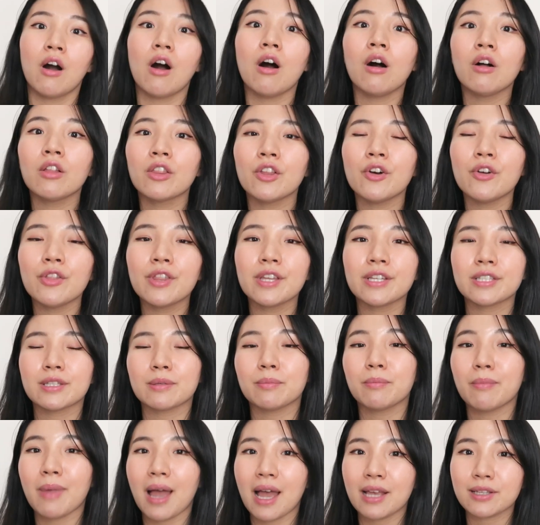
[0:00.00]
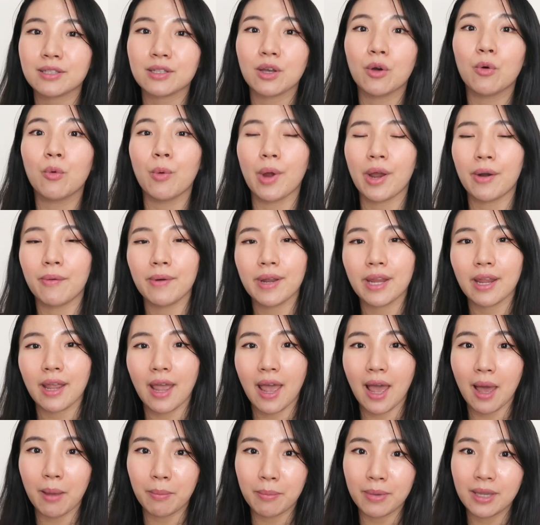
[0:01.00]
Although this mask wearing
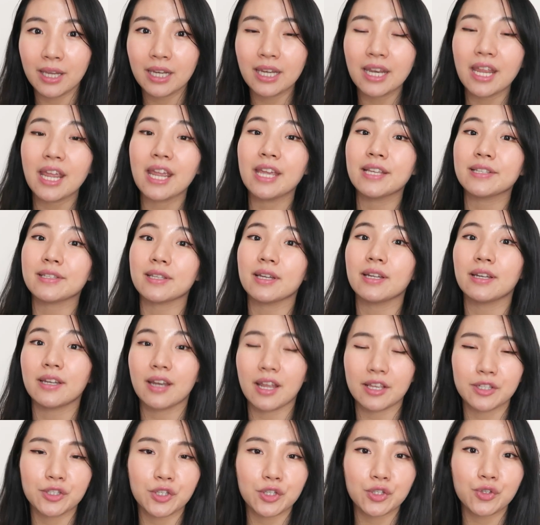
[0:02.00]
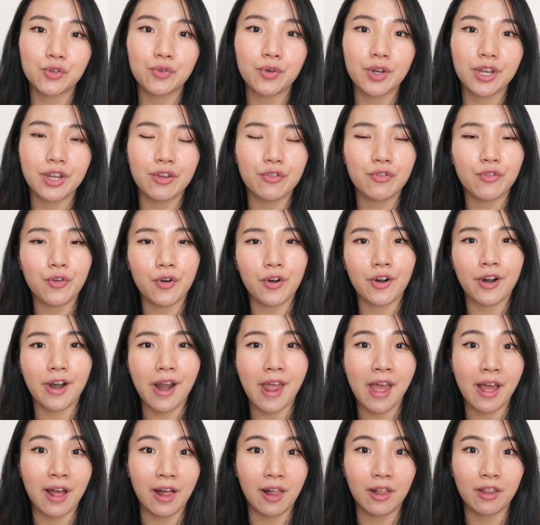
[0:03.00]
habit is necessary for our
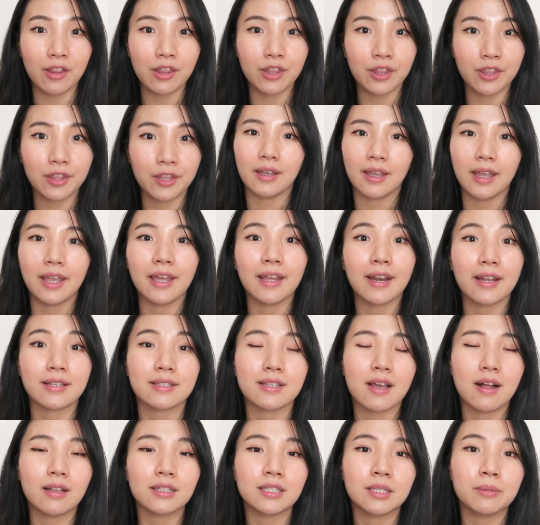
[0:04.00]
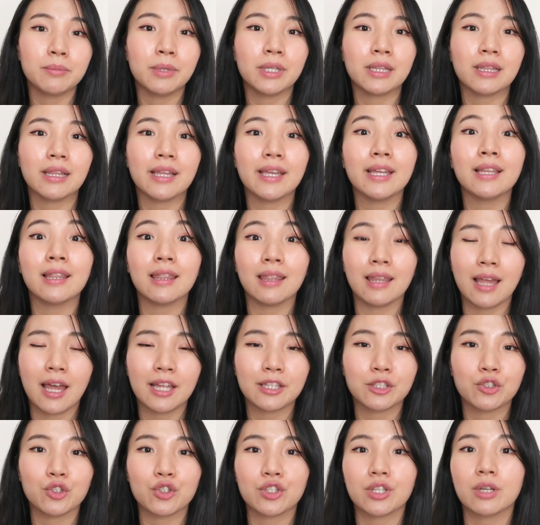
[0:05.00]
health, it has ultimately
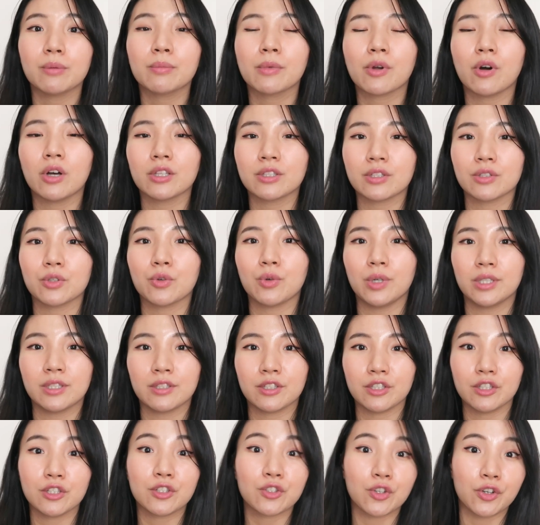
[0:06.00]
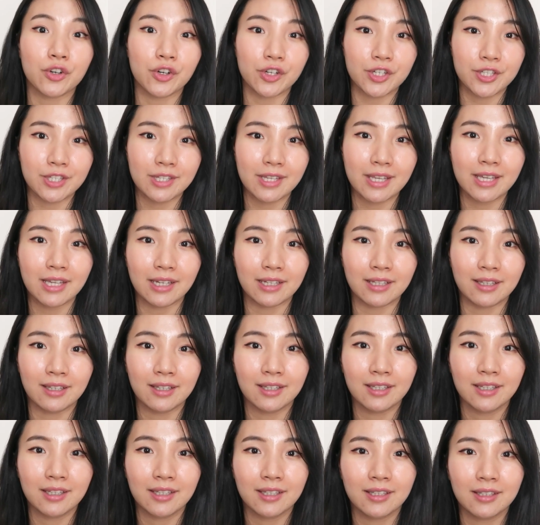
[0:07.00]
led to some consequences on our skin.
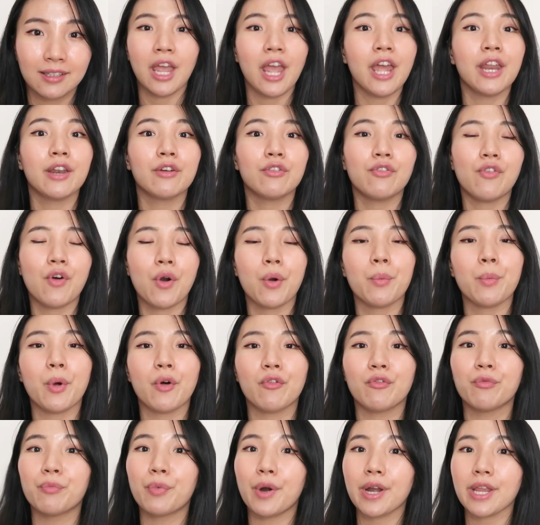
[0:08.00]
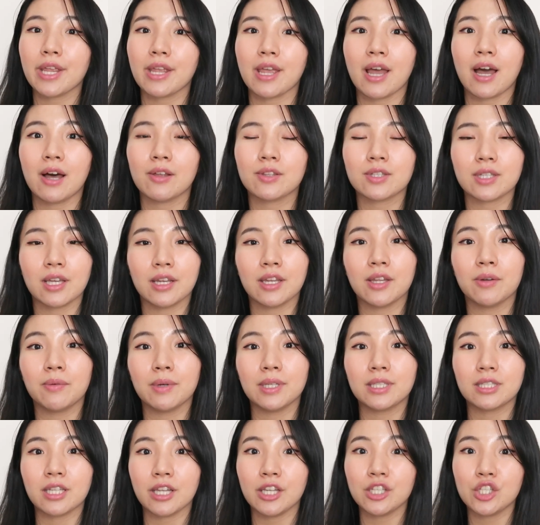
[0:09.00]
In the form of breakouts and
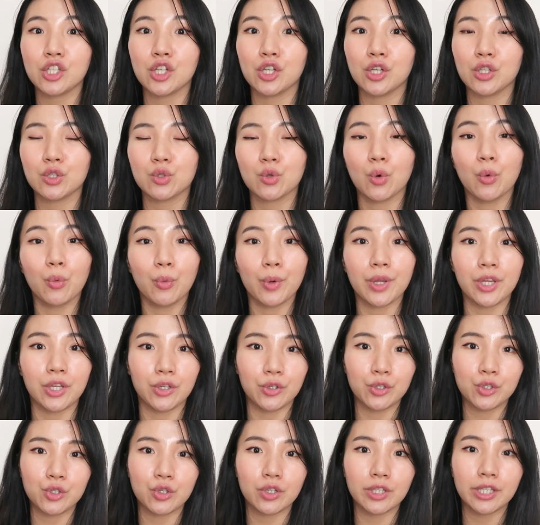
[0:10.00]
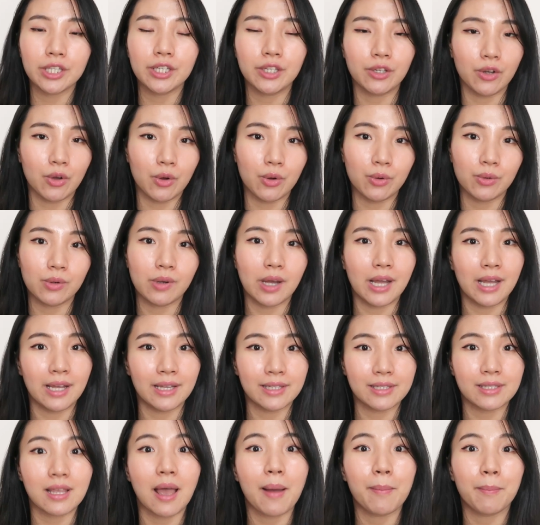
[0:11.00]
irritations we usually know
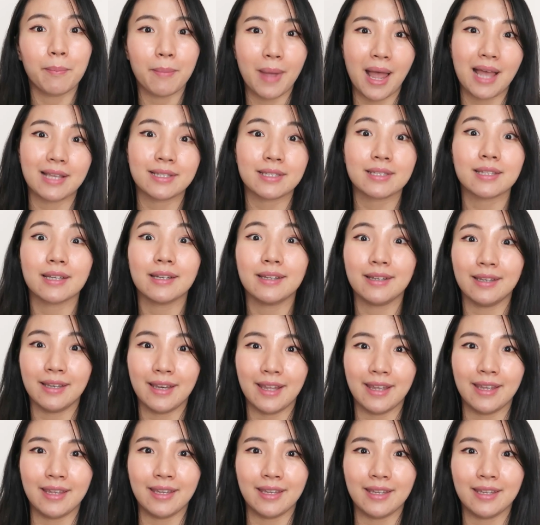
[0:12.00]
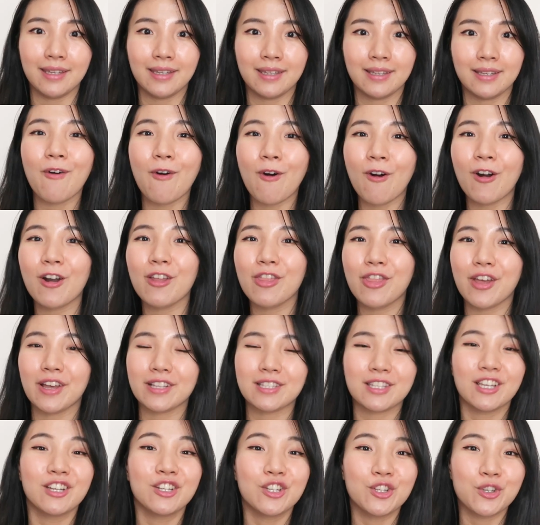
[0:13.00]
as Maskne, or
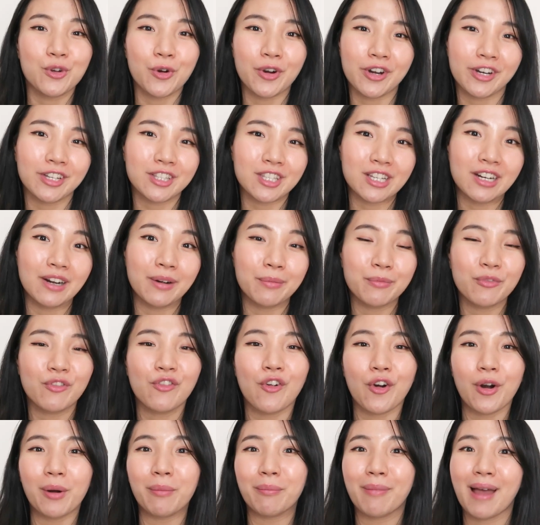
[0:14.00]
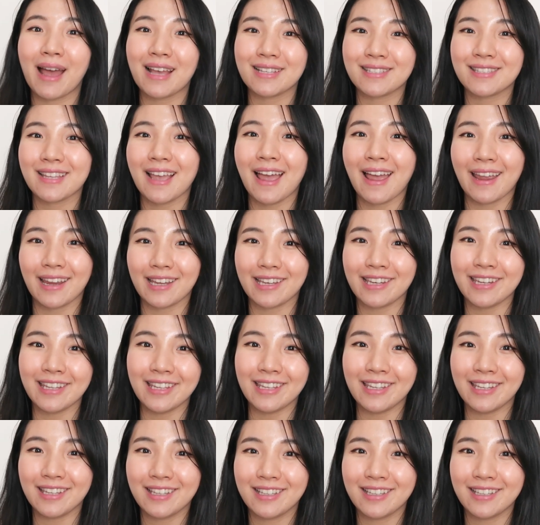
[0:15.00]
that's a shorter term for mask acne.